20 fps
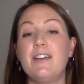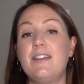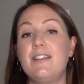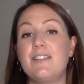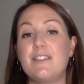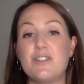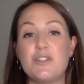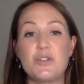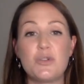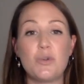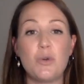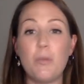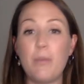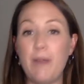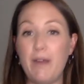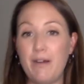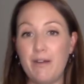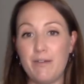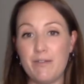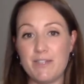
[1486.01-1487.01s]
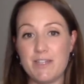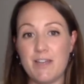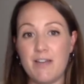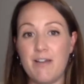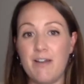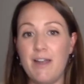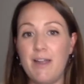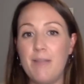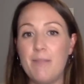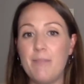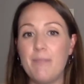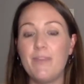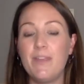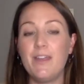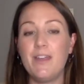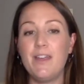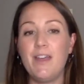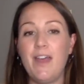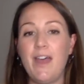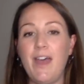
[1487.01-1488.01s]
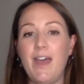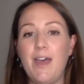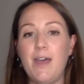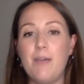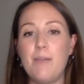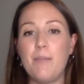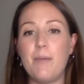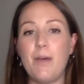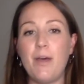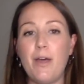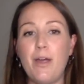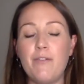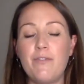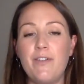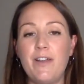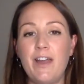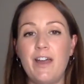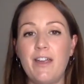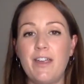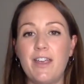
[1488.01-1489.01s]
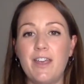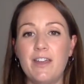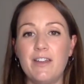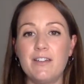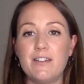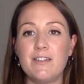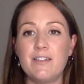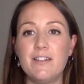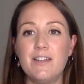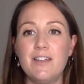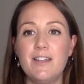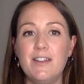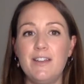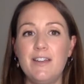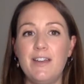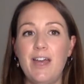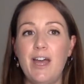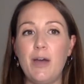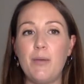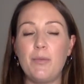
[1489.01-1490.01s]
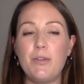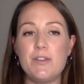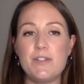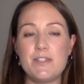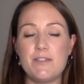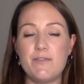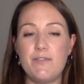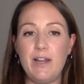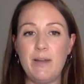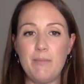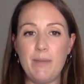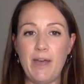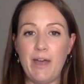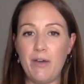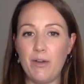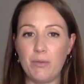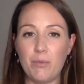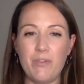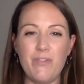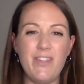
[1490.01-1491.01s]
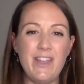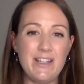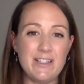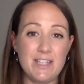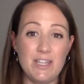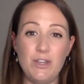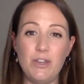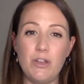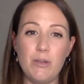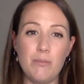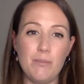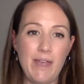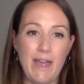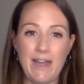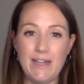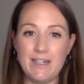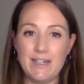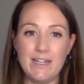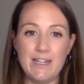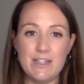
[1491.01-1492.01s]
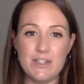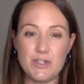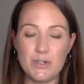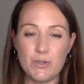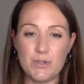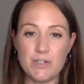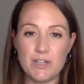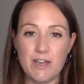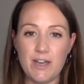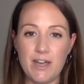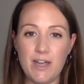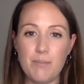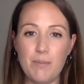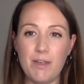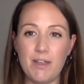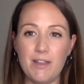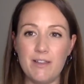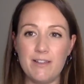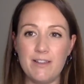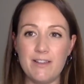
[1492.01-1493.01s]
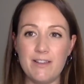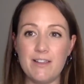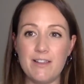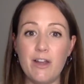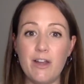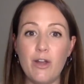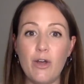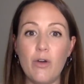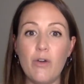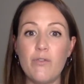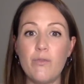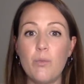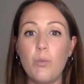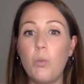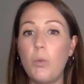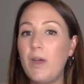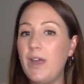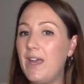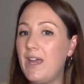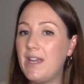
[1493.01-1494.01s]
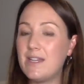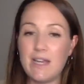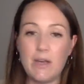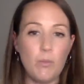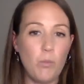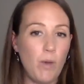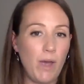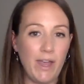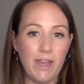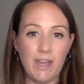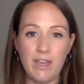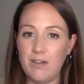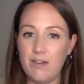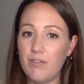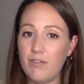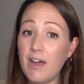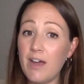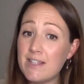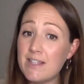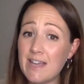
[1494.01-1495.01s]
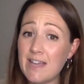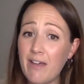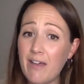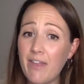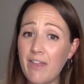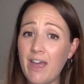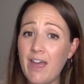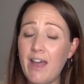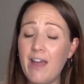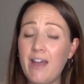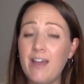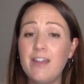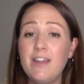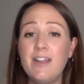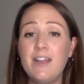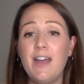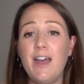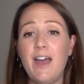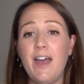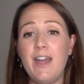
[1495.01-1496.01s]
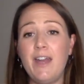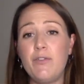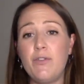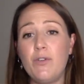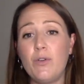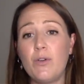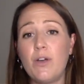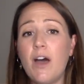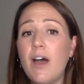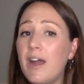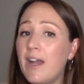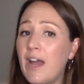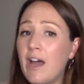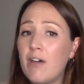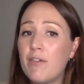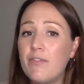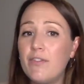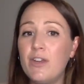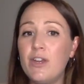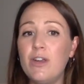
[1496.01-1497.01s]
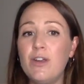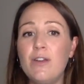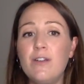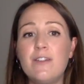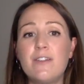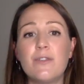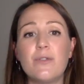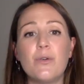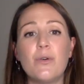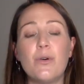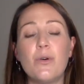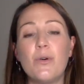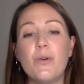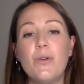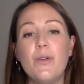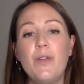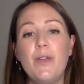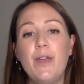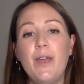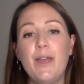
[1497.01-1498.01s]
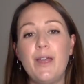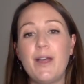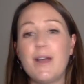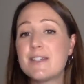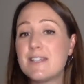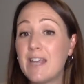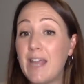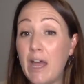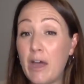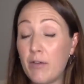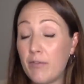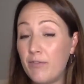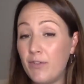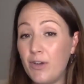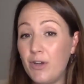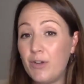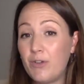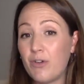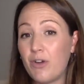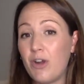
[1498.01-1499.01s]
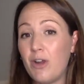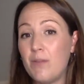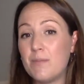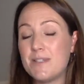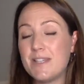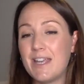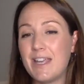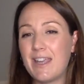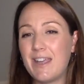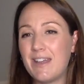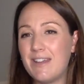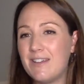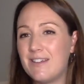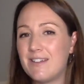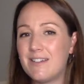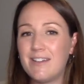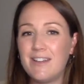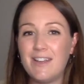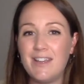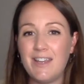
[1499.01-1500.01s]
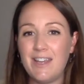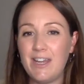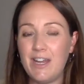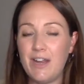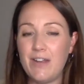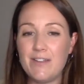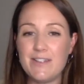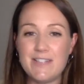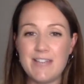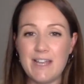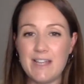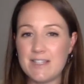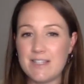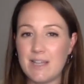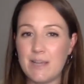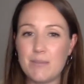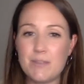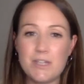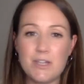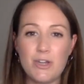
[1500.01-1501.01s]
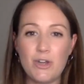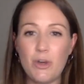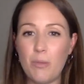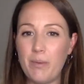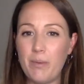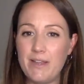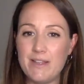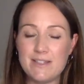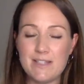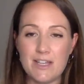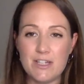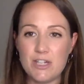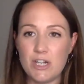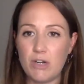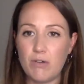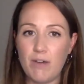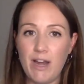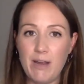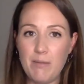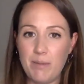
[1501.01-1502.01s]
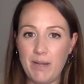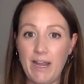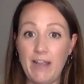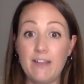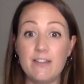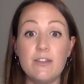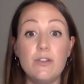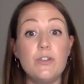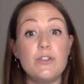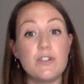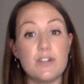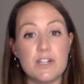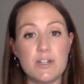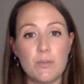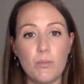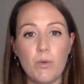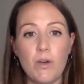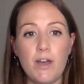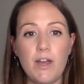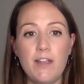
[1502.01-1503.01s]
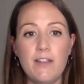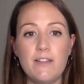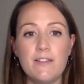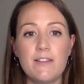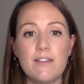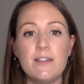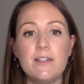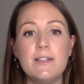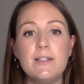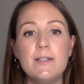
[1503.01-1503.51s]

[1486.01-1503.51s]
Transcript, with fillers: It's a short period of time, um, but hopefully, I can help you to feel empowered with things that you can be adding into your diet because there's a lot of weird and wacky advice out there. And if you're cutting out foods or cutting out food groups, it can, you know, set us up to not be in such a great place nutrition wise.